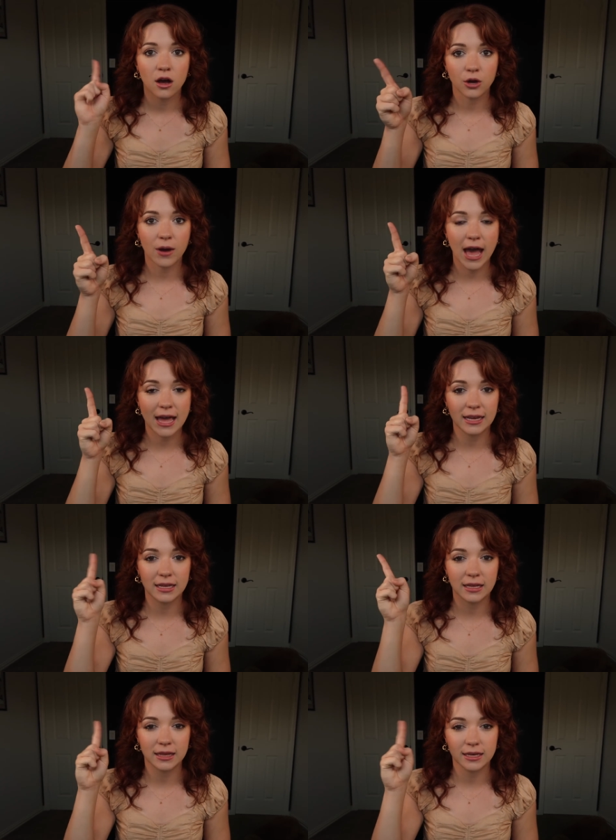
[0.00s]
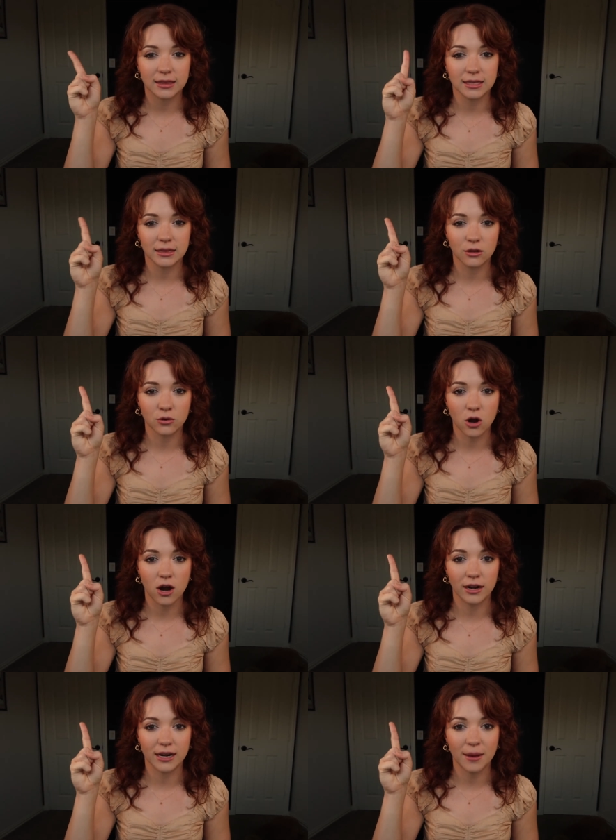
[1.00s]
go ahead and click the little
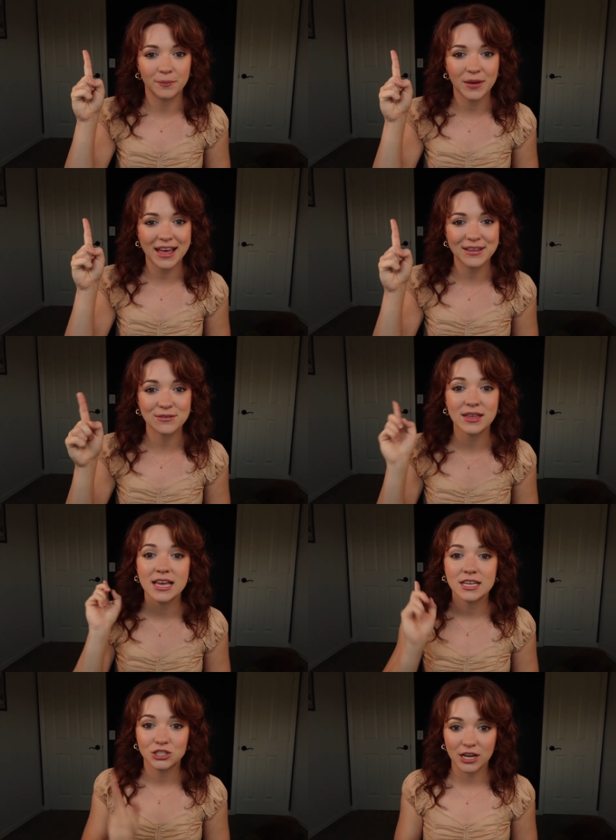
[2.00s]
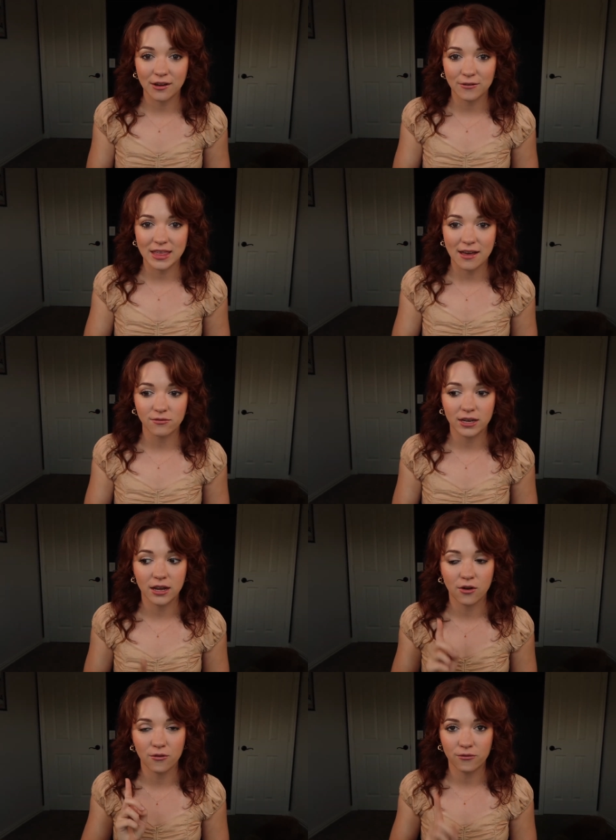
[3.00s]
card above. Check out that
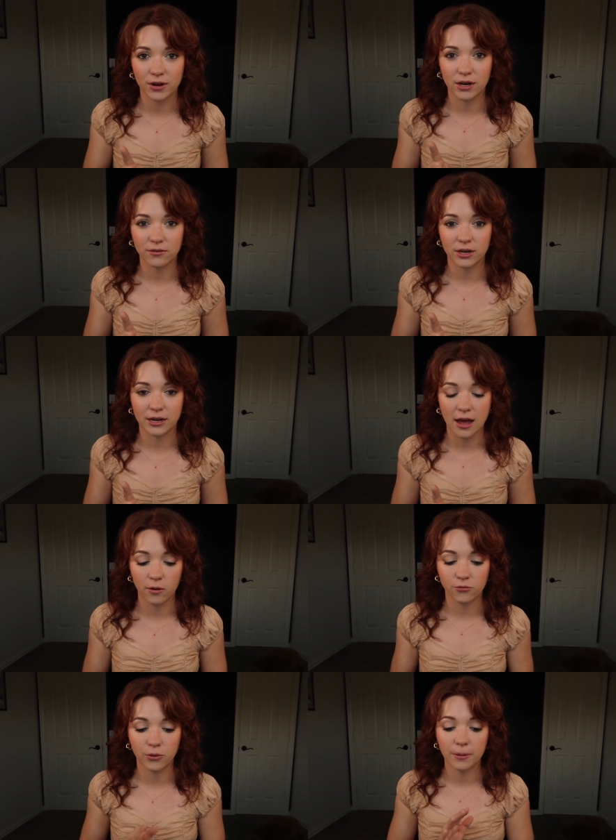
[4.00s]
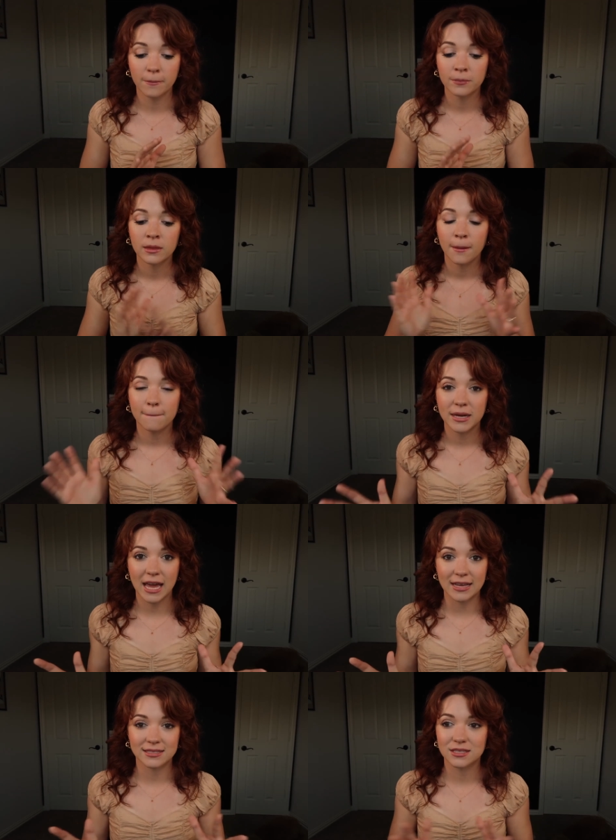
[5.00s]
video, very, very helpful. But
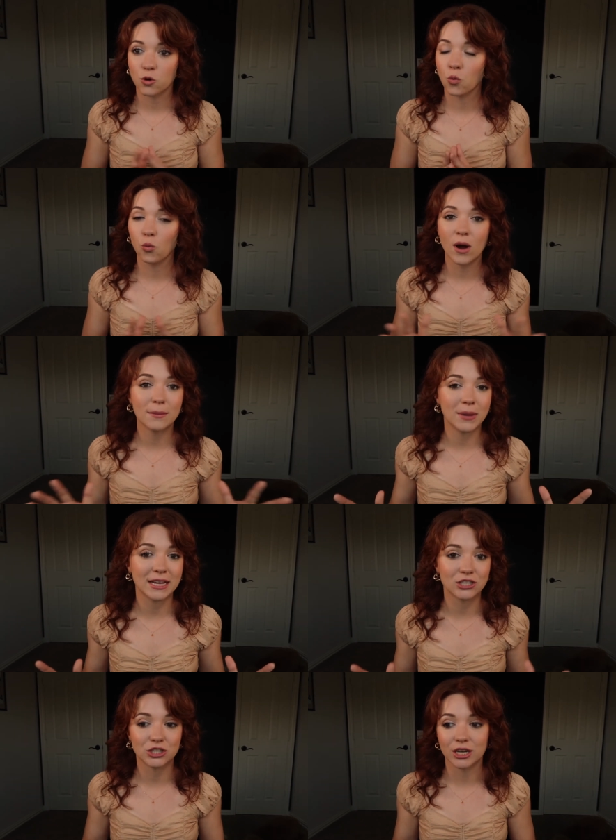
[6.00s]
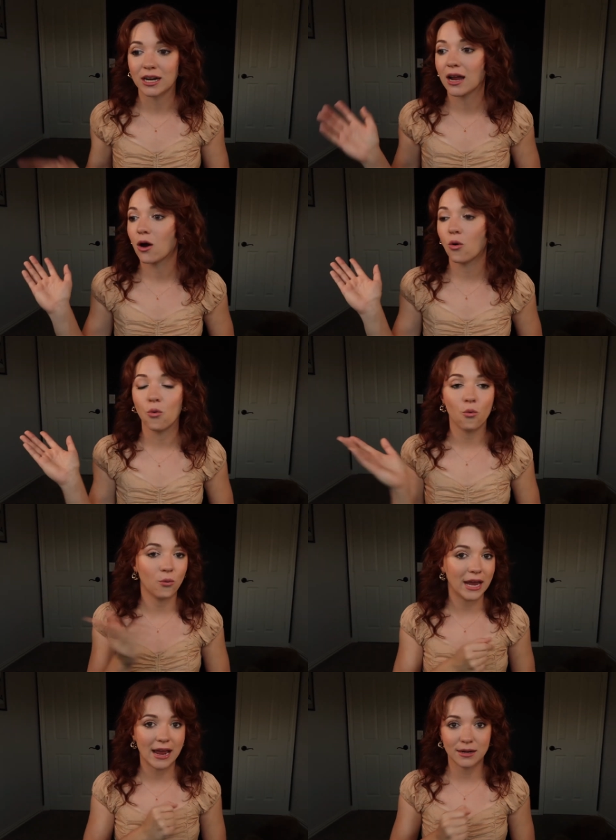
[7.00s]
yes, one picture
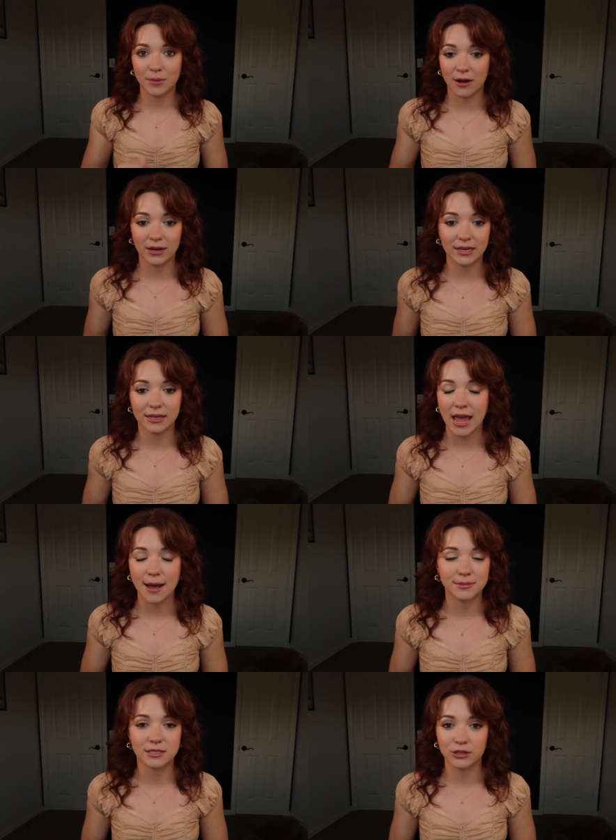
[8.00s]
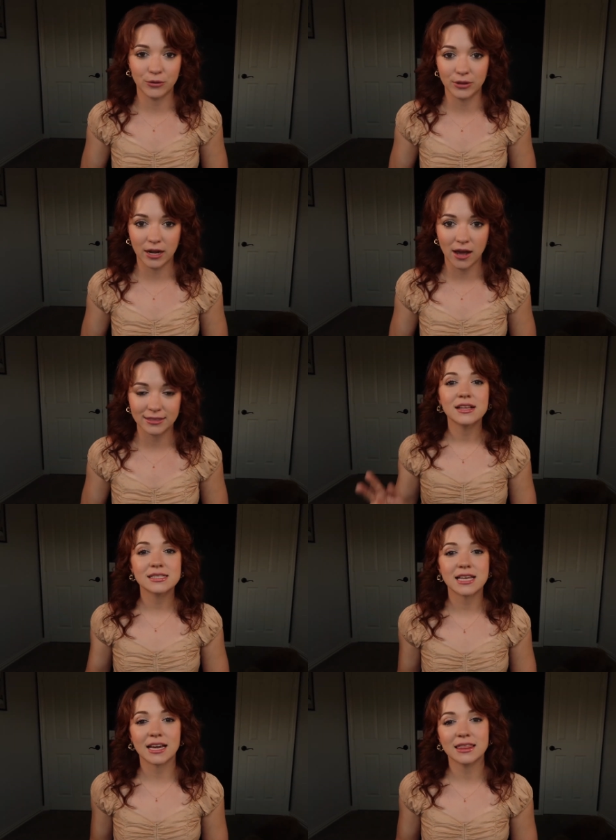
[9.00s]
we ain't about it. Absolutely not. The
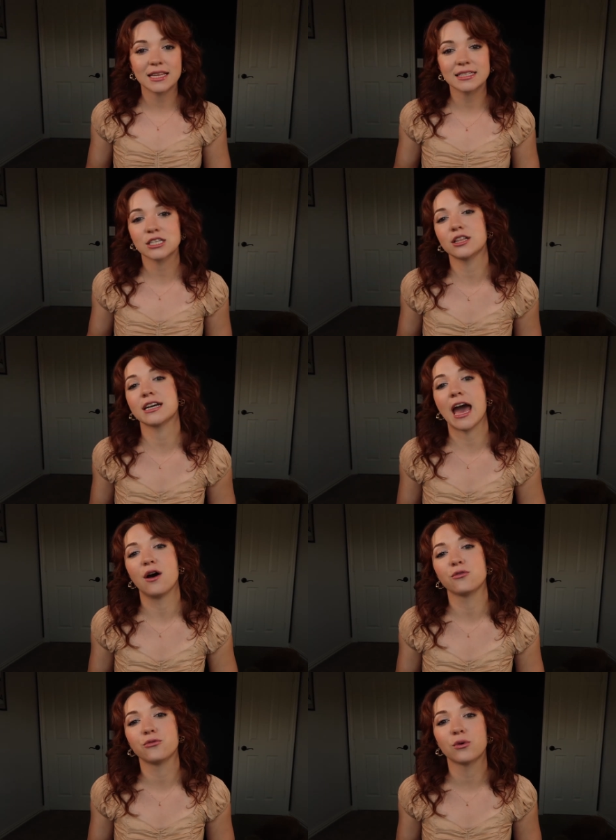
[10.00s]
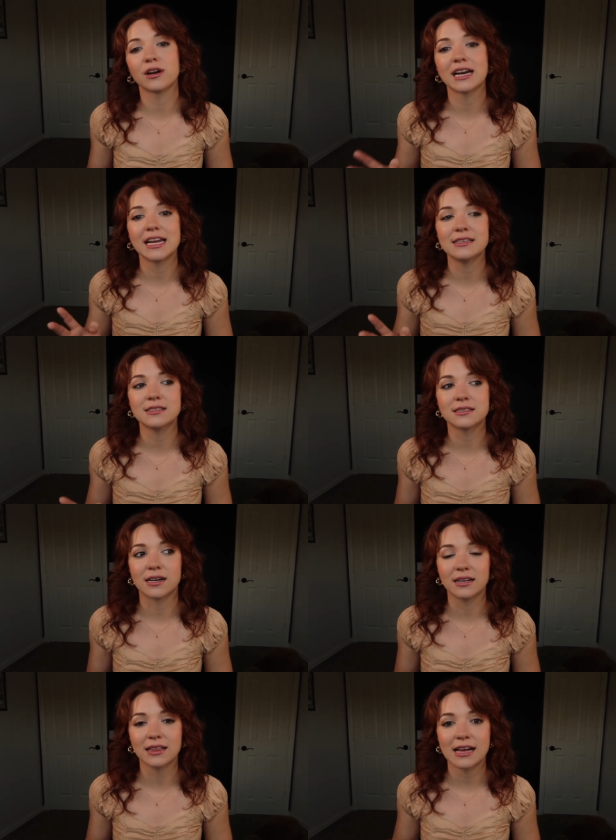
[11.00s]
second thing to look out for is
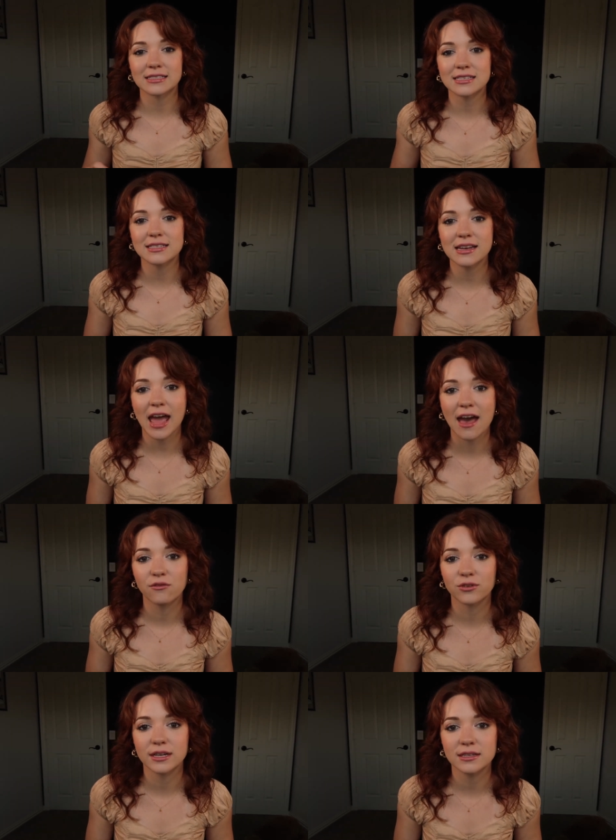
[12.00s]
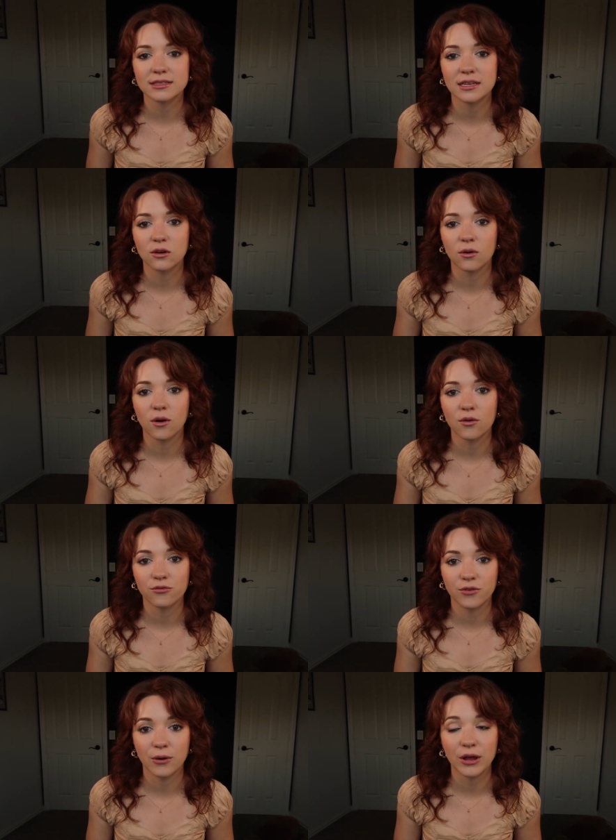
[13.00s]
sunglasses in every single
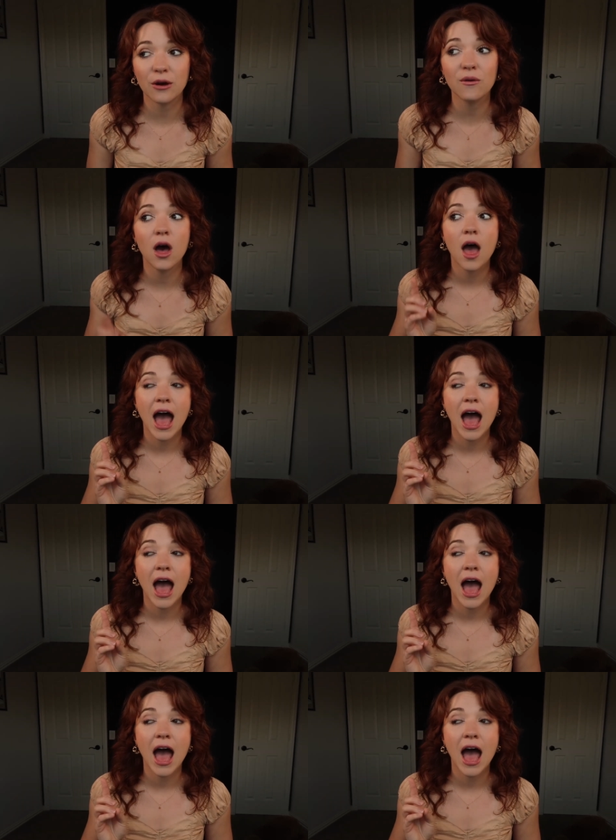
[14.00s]
photo,